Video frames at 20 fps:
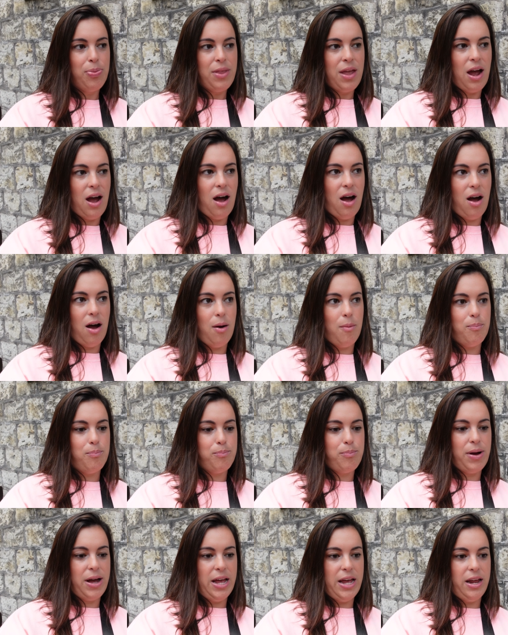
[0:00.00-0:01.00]

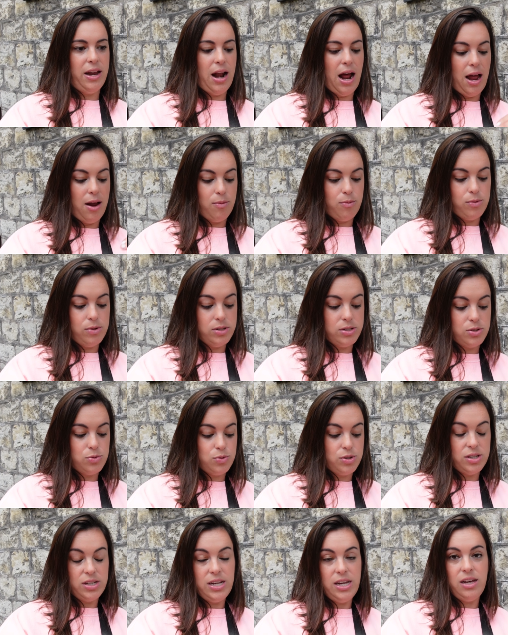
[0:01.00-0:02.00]
But I was
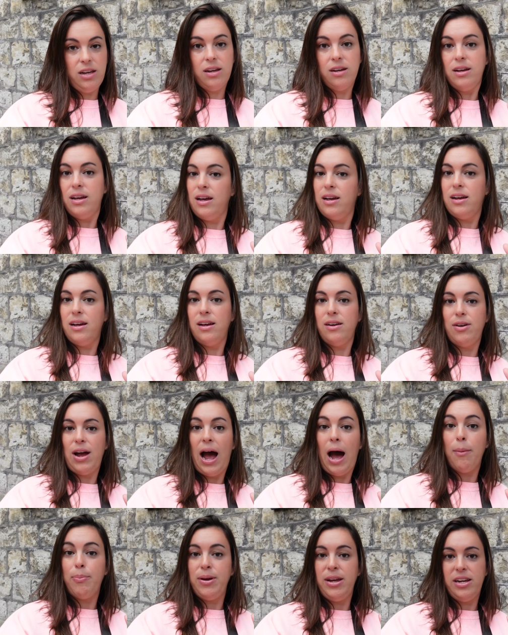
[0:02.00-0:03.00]
really
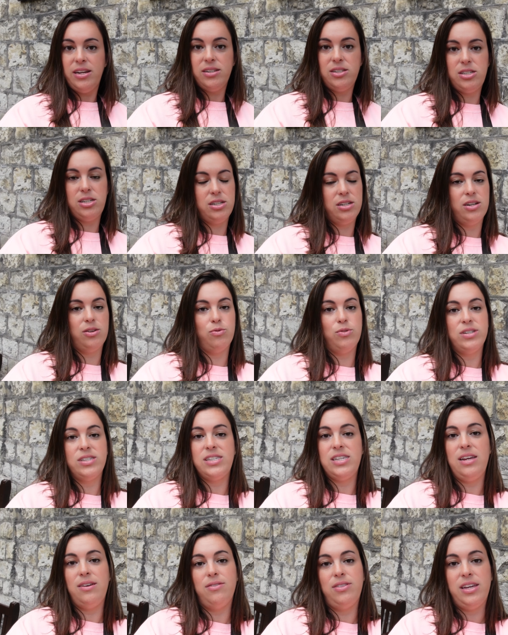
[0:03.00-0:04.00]
happy to
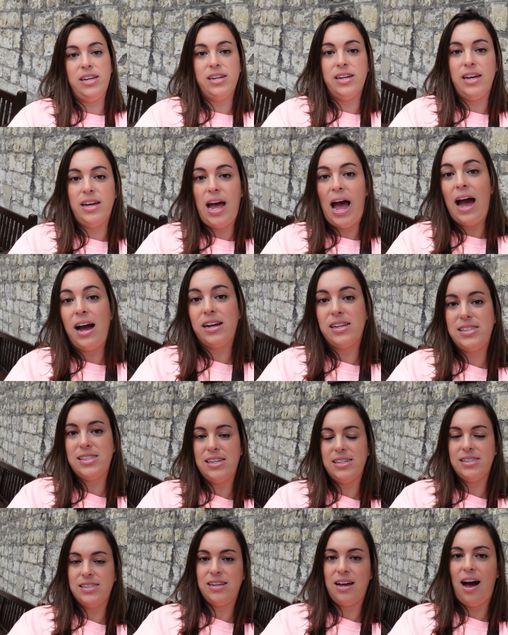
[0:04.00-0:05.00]
receive the
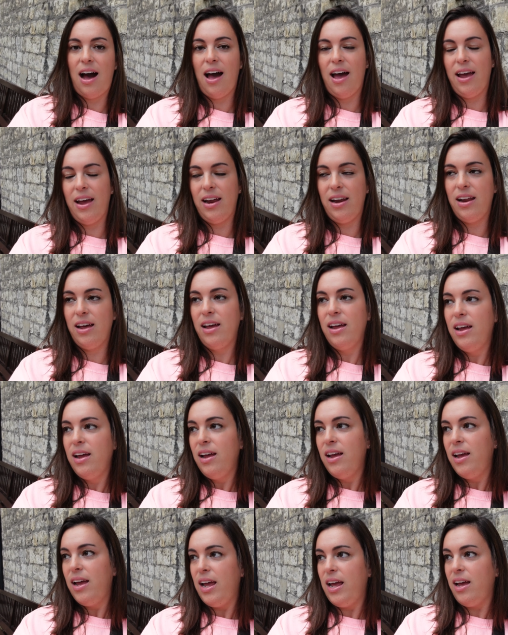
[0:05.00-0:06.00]
access guide
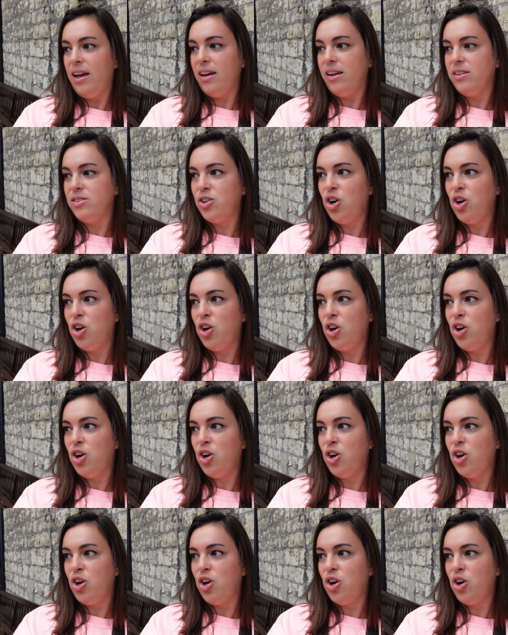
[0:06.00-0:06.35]
and